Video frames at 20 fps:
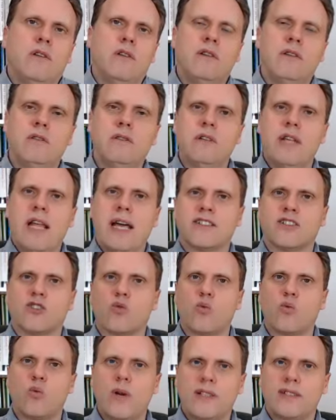less
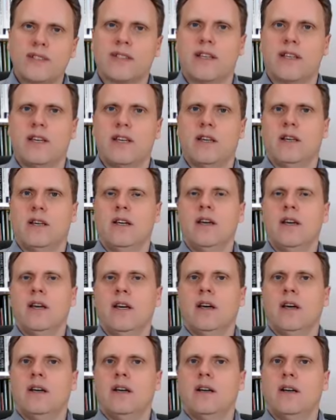risk
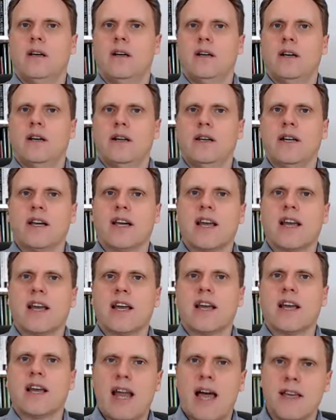
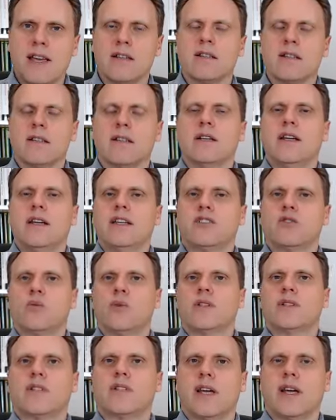inclined
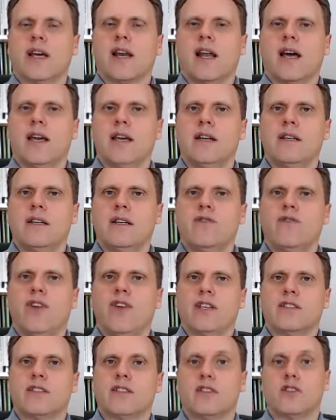
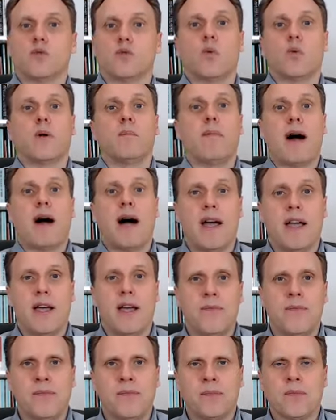investors will
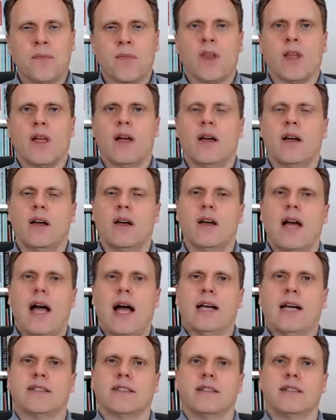buy
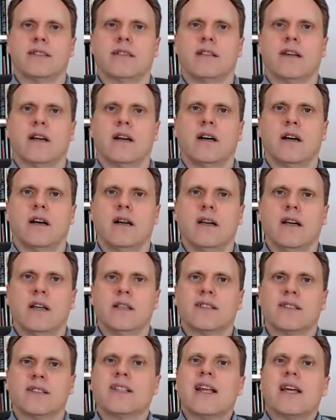assets that are
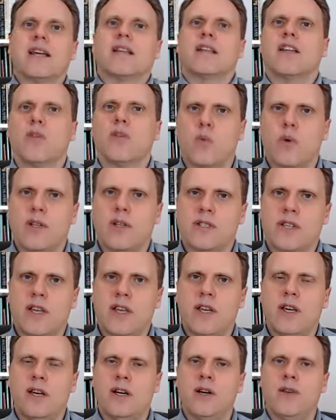slightly
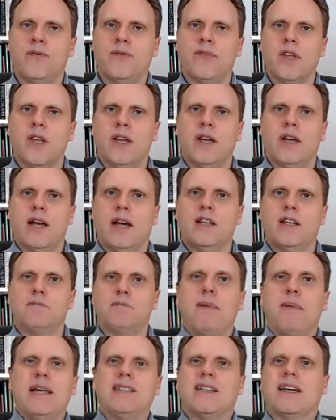riskier, and
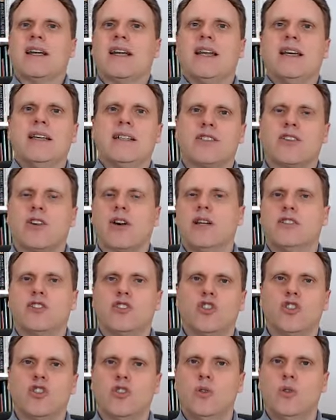basically tries
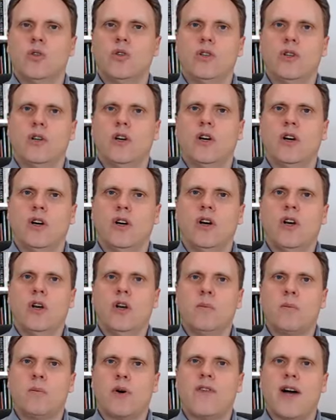to
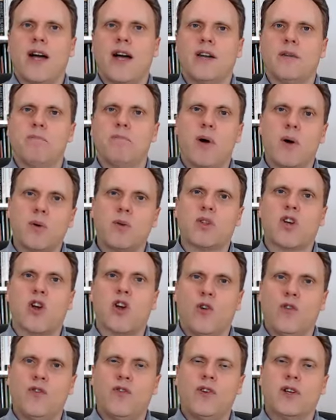provide both
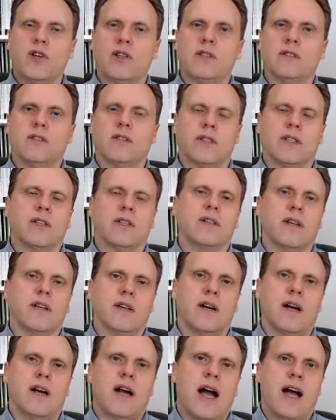confidence and
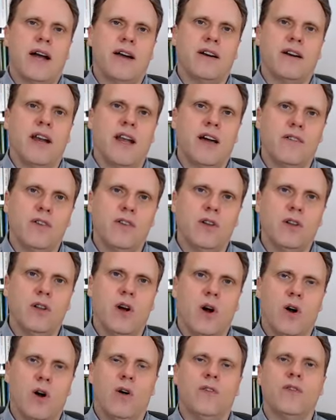a higher level
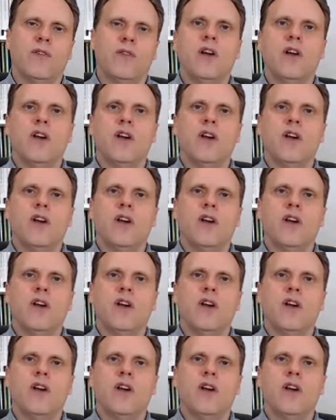of